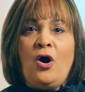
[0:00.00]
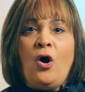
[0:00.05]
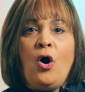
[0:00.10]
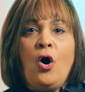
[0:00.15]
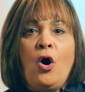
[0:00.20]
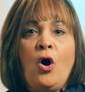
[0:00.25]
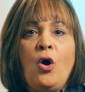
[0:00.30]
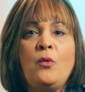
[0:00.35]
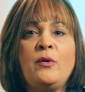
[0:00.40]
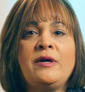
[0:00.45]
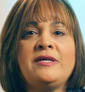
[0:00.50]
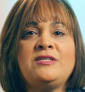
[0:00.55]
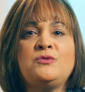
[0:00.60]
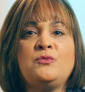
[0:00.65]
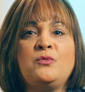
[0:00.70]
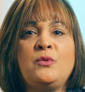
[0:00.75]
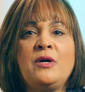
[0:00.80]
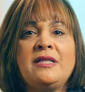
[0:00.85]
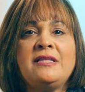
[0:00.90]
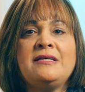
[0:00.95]
always
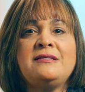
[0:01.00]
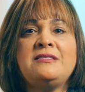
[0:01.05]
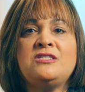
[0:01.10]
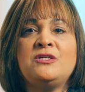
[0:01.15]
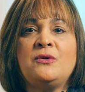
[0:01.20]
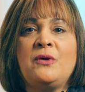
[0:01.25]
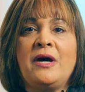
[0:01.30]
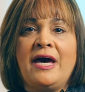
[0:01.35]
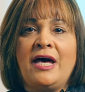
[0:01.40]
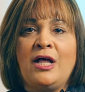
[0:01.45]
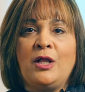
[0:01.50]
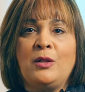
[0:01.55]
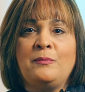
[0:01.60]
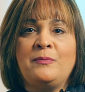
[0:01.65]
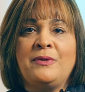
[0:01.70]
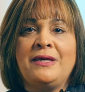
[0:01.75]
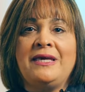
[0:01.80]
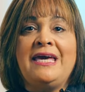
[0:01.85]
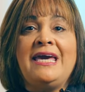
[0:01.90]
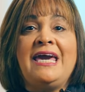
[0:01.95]
willing to
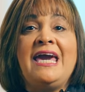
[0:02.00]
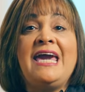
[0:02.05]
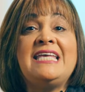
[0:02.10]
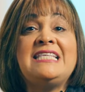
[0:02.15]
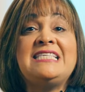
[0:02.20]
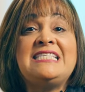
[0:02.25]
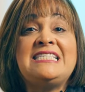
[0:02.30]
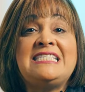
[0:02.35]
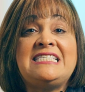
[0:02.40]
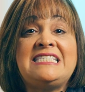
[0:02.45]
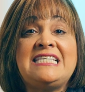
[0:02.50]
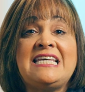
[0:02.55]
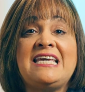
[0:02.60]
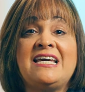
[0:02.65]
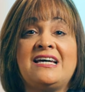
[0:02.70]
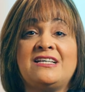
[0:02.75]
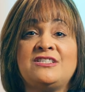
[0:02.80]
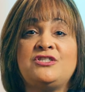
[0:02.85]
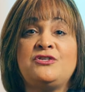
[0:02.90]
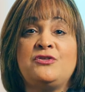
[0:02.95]
help and see
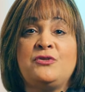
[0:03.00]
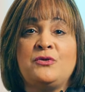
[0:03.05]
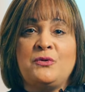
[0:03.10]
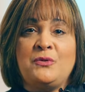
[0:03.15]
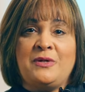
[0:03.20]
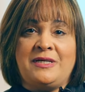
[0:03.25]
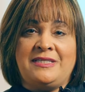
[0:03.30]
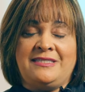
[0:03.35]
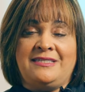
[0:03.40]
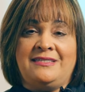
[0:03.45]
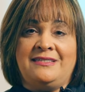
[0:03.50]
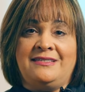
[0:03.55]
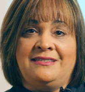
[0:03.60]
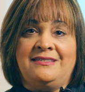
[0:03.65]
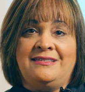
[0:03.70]
us through it.